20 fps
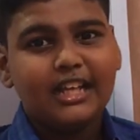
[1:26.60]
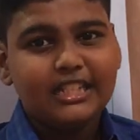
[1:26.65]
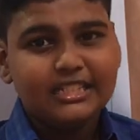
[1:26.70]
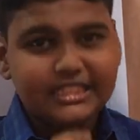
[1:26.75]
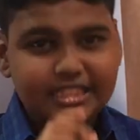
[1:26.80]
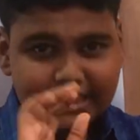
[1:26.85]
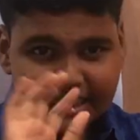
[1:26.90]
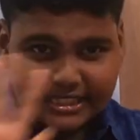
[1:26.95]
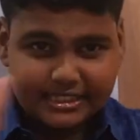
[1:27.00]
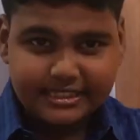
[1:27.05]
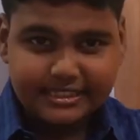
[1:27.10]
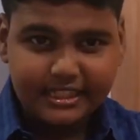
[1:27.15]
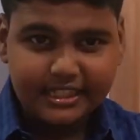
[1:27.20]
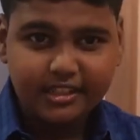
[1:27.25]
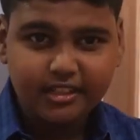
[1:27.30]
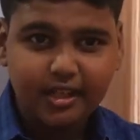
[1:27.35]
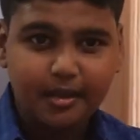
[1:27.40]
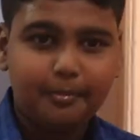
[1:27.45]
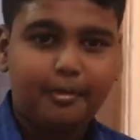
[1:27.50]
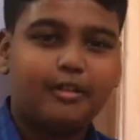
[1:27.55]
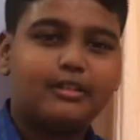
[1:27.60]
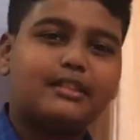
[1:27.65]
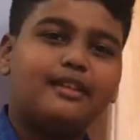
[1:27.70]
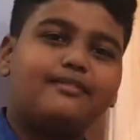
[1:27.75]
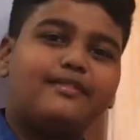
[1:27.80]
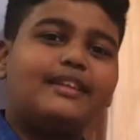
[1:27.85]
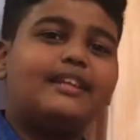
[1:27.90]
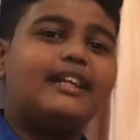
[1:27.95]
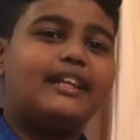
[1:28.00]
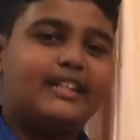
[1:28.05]
Just think about the
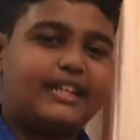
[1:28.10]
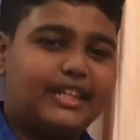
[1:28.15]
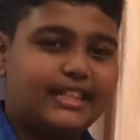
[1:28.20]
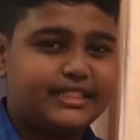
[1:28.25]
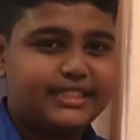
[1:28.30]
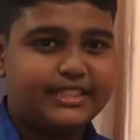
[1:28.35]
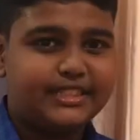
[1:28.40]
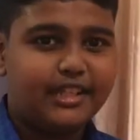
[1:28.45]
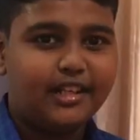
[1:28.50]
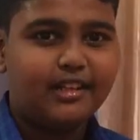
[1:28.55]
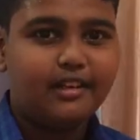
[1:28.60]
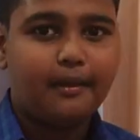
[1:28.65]
wheel and axle.